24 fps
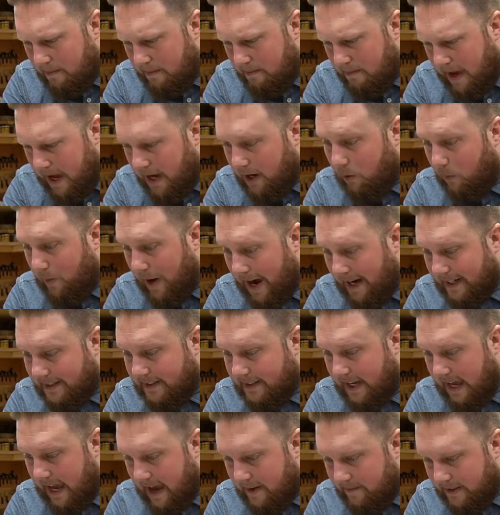make wax
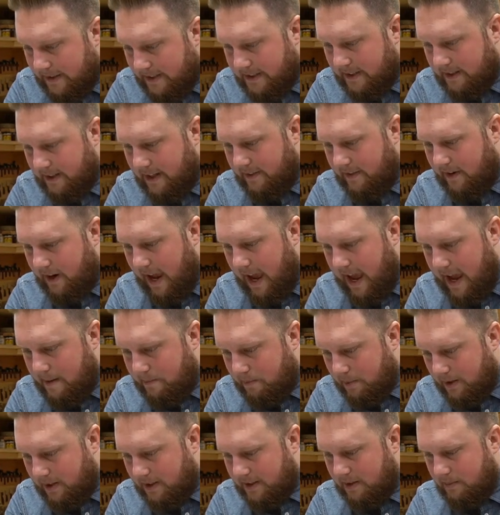canvas and leather
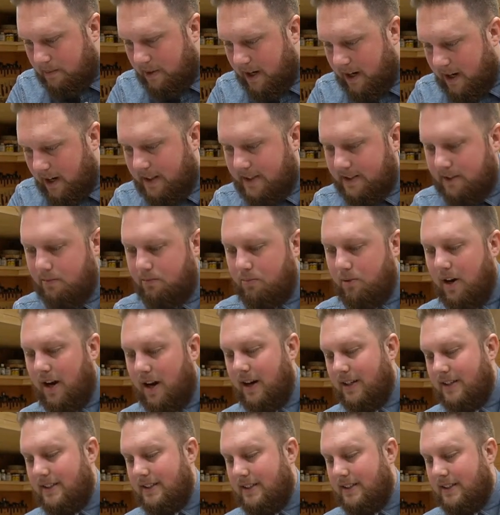aprons, it'd be awesome
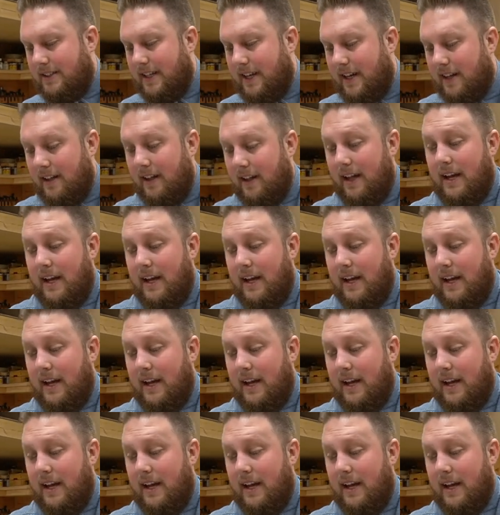products to sell.